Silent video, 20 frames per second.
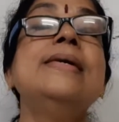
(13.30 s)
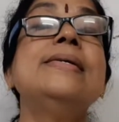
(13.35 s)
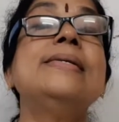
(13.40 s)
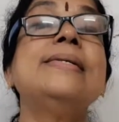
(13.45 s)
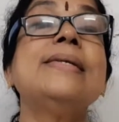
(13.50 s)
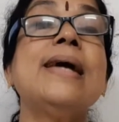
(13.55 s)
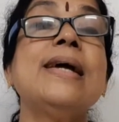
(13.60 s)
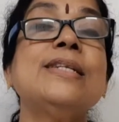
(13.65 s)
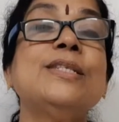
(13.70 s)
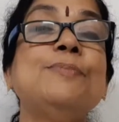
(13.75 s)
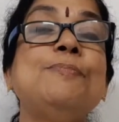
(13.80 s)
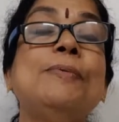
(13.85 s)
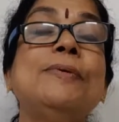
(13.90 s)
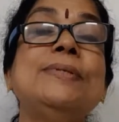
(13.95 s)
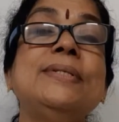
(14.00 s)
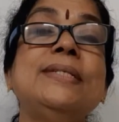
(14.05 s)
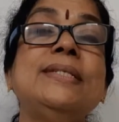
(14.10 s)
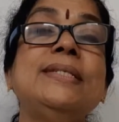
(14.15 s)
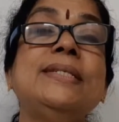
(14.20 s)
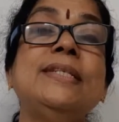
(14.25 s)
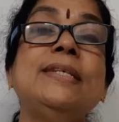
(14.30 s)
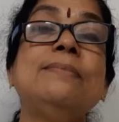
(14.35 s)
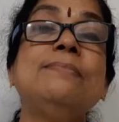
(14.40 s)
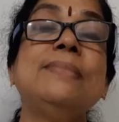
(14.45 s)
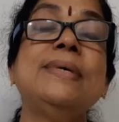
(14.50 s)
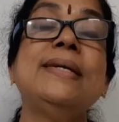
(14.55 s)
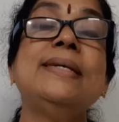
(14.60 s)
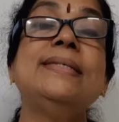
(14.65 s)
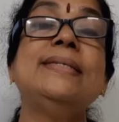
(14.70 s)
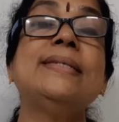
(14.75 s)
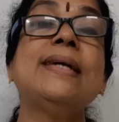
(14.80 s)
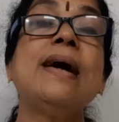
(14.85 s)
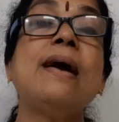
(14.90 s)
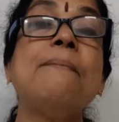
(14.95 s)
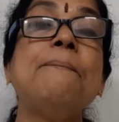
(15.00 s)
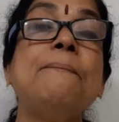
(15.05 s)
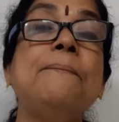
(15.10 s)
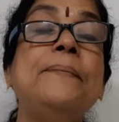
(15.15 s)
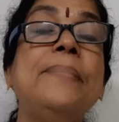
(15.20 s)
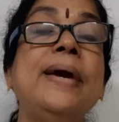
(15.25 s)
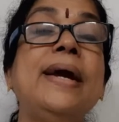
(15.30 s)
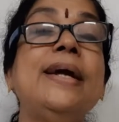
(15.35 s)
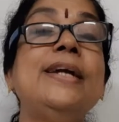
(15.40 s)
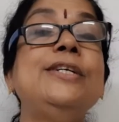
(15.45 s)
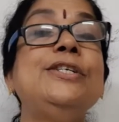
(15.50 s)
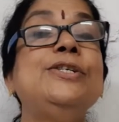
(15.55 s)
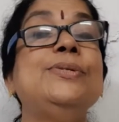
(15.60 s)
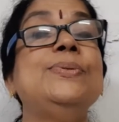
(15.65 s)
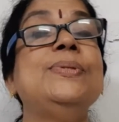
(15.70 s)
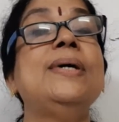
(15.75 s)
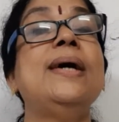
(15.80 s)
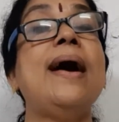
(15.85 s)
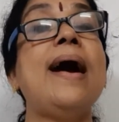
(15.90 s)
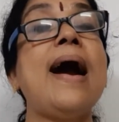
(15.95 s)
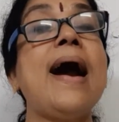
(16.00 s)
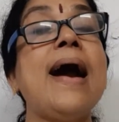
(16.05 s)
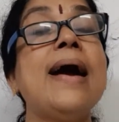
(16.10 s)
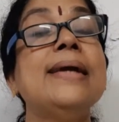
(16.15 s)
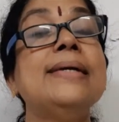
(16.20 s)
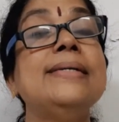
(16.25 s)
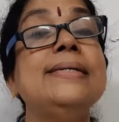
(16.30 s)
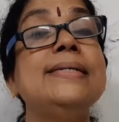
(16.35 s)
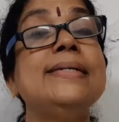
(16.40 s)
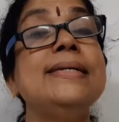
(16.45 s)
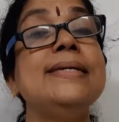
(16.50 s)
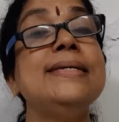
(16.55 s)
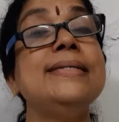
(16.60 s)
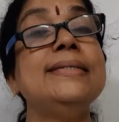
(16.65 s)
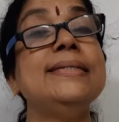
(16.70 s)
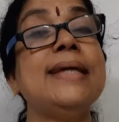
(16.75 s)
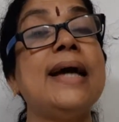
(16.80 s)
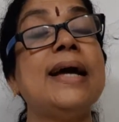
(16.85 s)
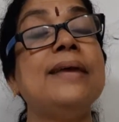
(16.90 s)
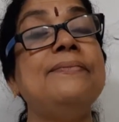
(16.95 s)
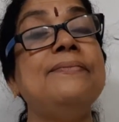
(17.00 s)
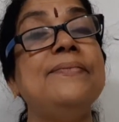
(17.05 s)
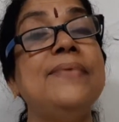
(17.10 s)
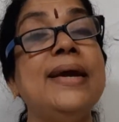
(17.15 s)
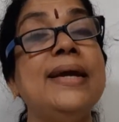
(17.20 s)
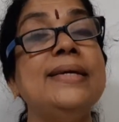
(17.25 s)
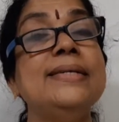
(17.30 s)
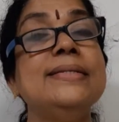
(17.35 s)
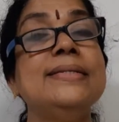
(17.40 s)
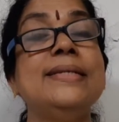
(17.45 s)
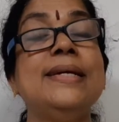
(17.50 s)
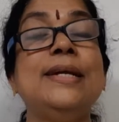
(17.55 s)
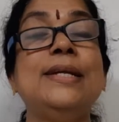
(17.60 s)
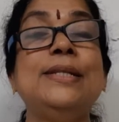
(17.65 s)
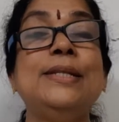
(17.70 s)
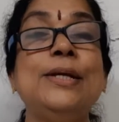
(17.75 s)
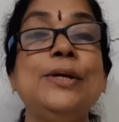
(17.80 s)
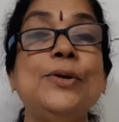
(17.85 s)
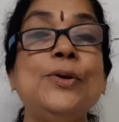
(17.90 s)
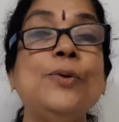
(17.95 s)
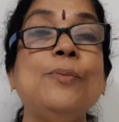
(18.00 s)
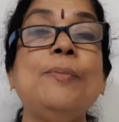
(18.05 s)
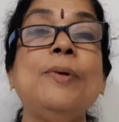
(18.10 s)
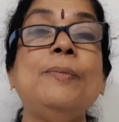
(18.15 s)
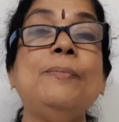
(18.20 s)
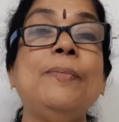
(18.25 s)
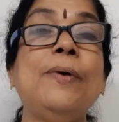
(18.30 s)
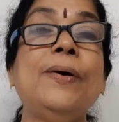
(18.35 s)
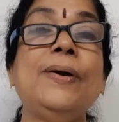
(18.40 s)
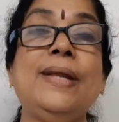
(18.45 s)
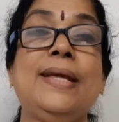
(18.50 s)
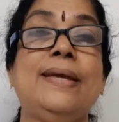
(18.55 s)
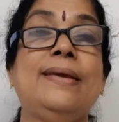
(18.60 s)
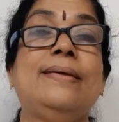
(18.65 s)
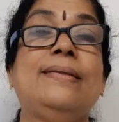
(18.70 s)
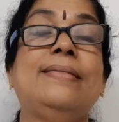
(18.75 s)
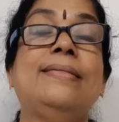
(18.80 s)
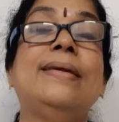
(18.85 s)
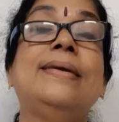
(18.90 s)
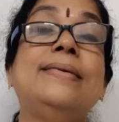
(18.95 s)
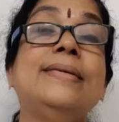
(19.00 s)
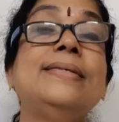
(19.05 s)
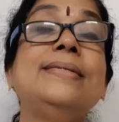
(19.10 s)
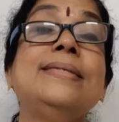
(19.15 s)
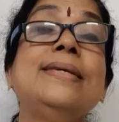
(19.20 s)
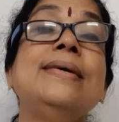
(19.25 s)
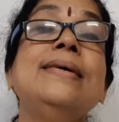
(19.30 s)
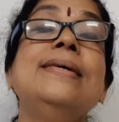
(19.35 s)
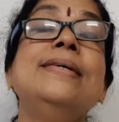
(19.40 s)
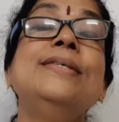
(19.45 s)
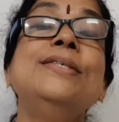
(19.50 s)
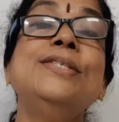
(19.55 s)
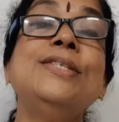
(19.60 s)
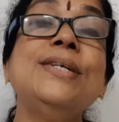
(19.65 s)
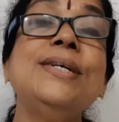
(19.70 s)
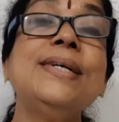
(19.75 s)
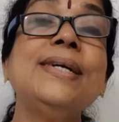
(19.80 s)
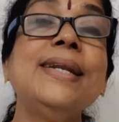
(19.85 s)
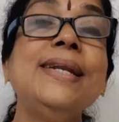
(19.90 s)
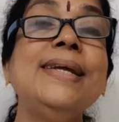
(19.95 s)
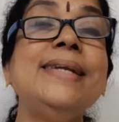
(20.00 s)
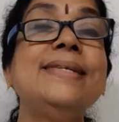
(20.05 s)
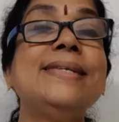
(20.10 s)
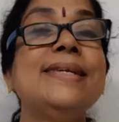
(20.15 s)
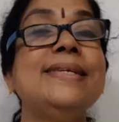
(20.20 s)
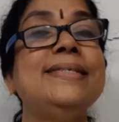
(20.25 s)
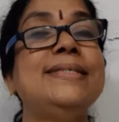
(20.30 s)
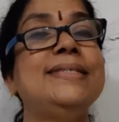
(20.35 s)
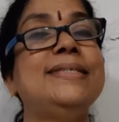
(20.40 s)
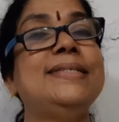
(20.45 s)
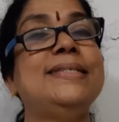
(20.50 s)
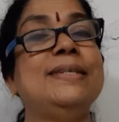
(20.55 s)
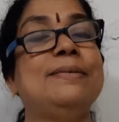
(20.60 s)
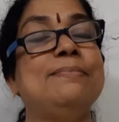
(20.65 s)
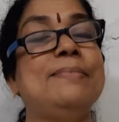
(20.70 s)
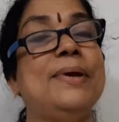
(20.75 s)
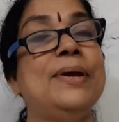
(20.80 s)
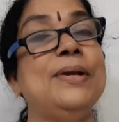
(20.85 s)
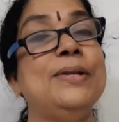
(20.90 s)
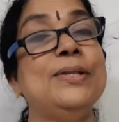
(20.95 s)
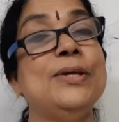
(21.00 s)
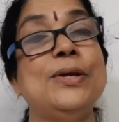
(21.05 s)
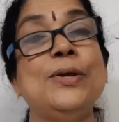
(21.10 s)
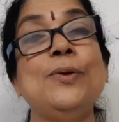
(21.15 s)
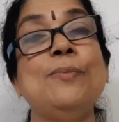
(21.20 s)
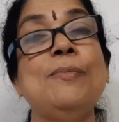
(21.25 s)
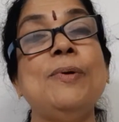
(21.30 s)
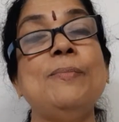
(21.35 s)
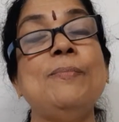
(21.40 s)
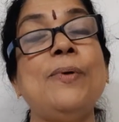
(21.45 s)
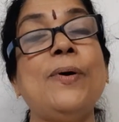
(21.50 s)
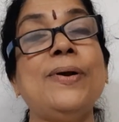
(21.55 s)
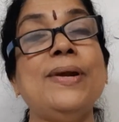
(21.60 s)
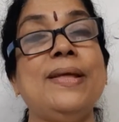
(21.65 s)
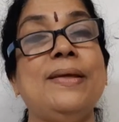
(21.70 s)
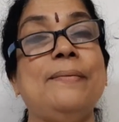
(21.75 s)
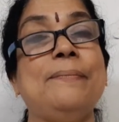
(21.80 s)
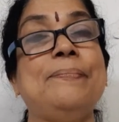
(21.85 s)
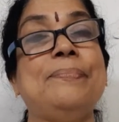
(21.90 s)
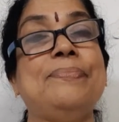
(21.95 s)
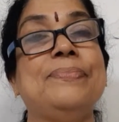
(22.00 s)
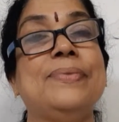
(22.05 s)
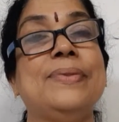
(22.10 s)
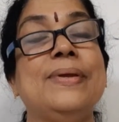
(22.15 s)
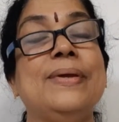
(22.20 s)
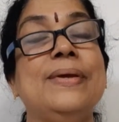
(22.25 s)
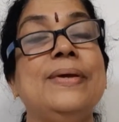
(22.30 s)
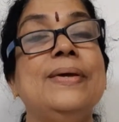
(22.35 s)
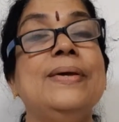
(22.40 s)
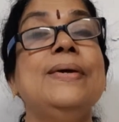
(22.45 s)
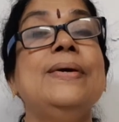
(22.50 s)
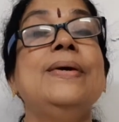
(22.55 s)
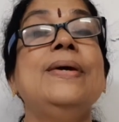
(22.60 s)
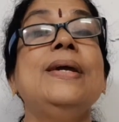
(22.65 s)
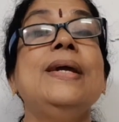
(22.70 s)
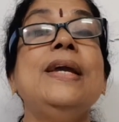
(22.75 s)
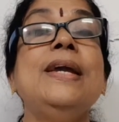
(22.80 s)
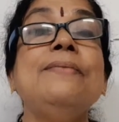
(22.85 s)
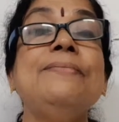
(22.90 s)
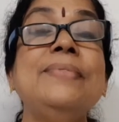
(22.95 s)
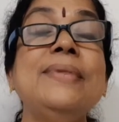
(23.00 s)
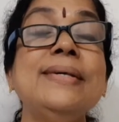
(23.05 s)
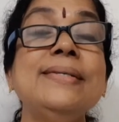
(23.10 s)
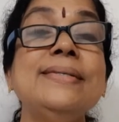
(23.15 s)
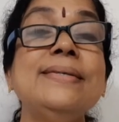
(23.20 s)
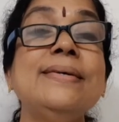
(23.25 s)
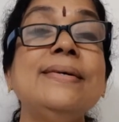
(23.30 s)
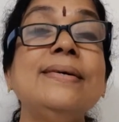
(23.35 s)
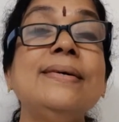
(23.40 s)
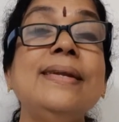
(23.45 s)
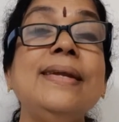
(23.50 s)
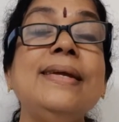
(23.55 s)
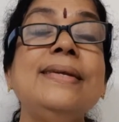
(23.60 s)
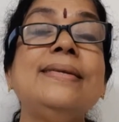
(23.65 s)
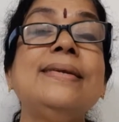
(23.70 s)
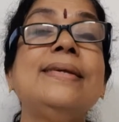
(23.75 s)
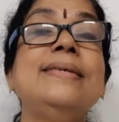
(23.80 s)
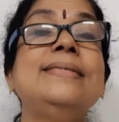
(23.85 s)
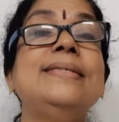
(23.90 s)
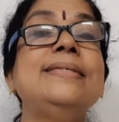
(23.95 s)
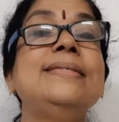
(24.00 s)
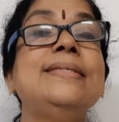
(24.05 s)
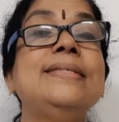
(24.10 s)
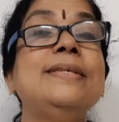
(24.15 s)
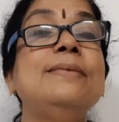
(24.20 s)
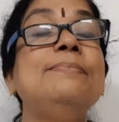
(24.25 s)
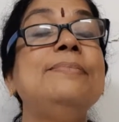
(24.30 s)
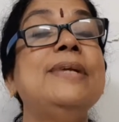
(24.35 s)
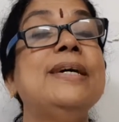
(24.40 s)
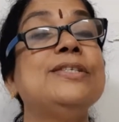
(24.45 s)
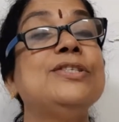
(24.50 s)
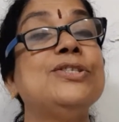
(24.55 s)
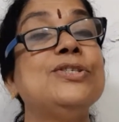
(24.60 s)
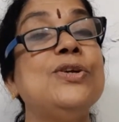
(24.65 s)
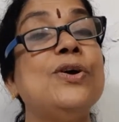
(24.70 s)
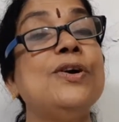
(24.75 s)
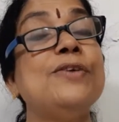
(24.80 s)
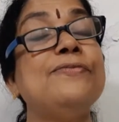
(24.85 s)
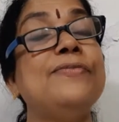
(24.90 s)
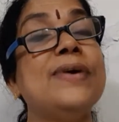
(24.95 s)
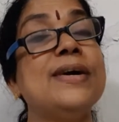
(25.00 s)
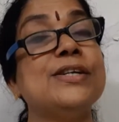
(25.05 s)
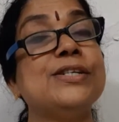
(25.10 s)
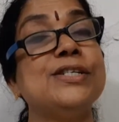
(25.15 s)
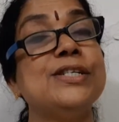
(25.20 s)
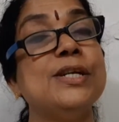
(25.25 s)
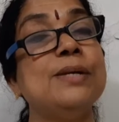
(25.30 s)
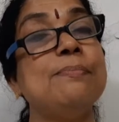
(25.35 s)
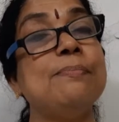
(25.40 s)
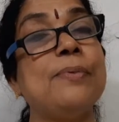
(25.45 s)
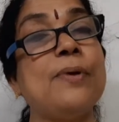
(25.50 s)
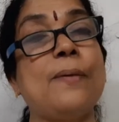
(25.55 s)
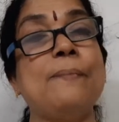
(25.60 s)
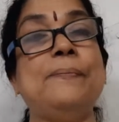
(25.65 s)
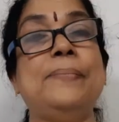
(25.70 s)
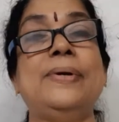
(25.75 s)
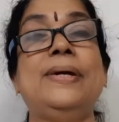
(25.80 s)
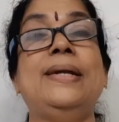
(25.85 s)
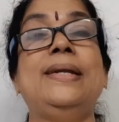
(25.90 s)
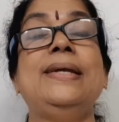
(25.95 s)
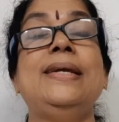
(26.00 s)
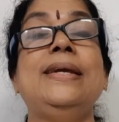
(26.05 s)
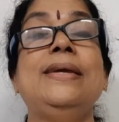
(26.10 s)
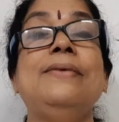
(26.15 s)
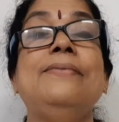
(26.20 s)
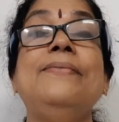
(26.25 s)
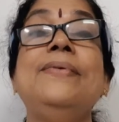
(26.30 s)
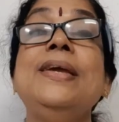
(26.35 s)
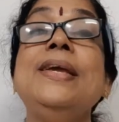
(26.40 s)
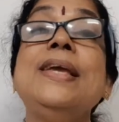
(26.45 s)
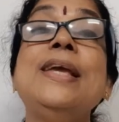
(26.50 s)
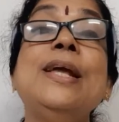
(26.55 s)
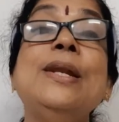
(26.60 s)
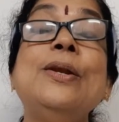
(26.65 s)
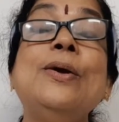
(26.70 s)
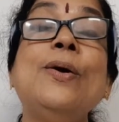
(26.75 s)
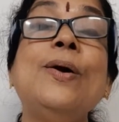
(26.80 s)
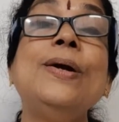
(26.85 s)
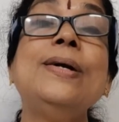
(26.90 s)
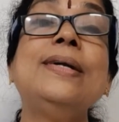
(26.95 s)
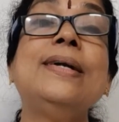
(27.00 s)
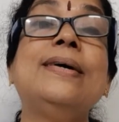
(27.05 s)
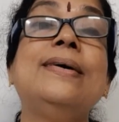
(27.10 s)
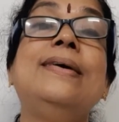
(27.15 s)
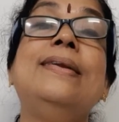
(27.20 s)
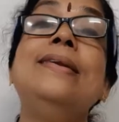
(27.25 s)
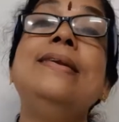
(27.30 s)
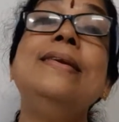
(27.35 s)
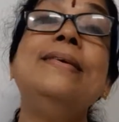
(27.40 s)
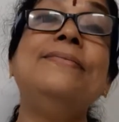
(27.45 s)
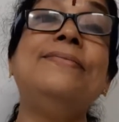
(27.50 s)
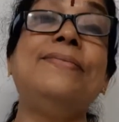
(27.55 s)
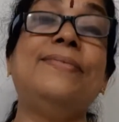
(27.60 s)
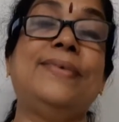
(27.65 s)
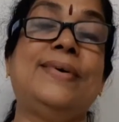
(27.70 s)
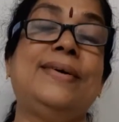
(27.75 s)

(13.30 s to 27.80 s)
Transport system is compared to the arteries and veins in the human body. That is circulatory system in the human body. If the circulatory system does not function properly, we cannot live.